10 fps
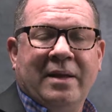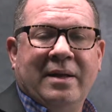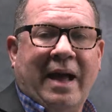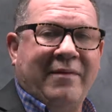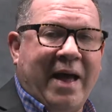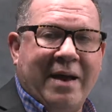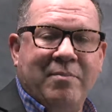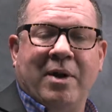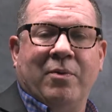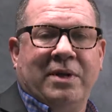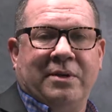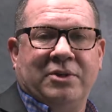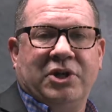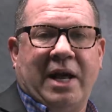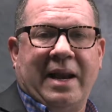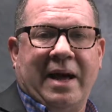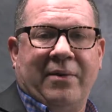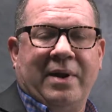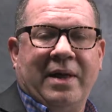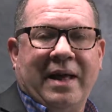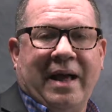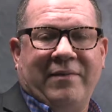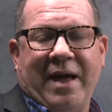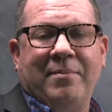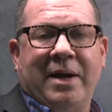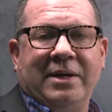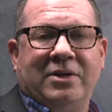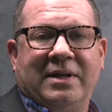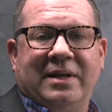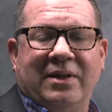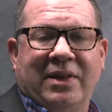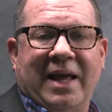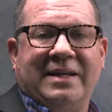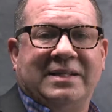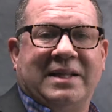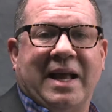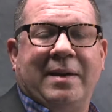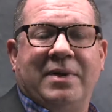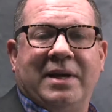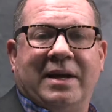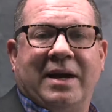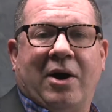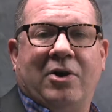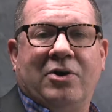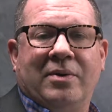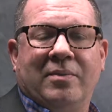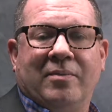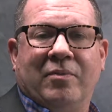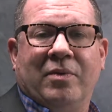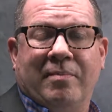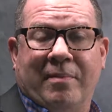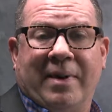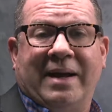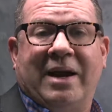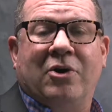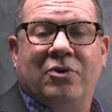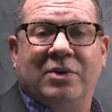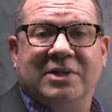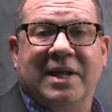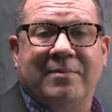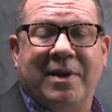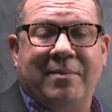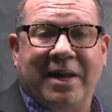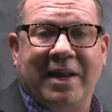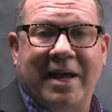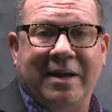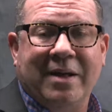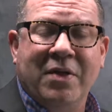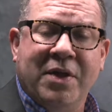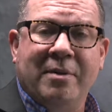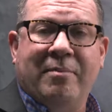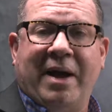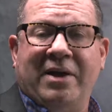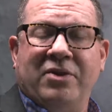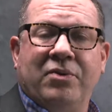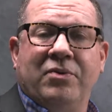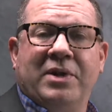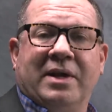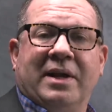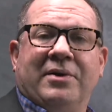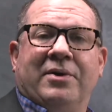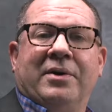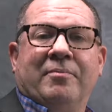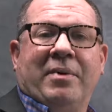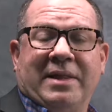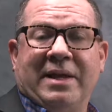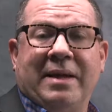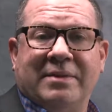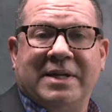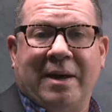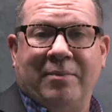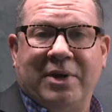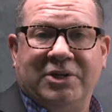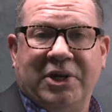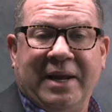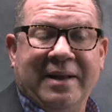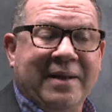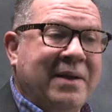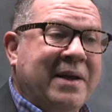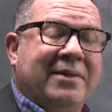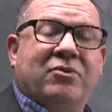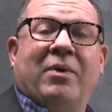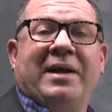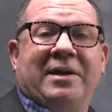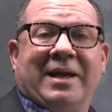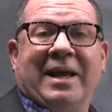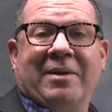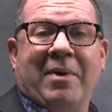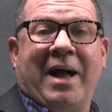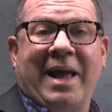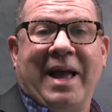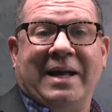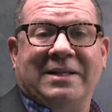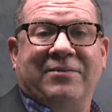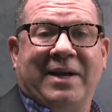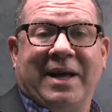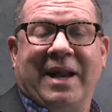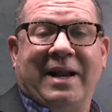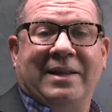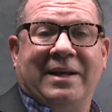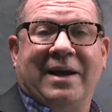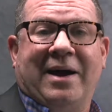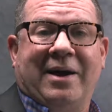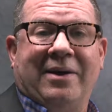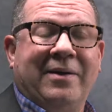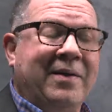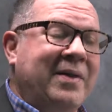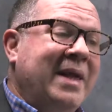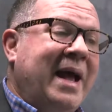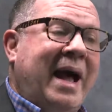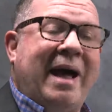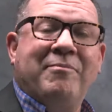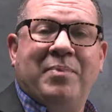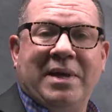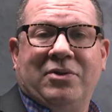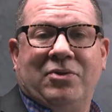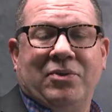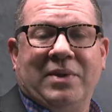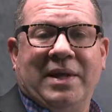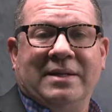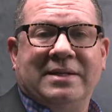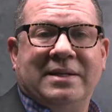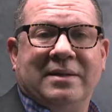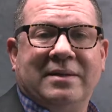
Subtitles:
I've had my window shot out. I've had my leg slammed in the car, with my car door slammed on my leg by a union leader by the name of Tom Ritchie. It threatened to kick my ass if I got out of the car. I've been through this.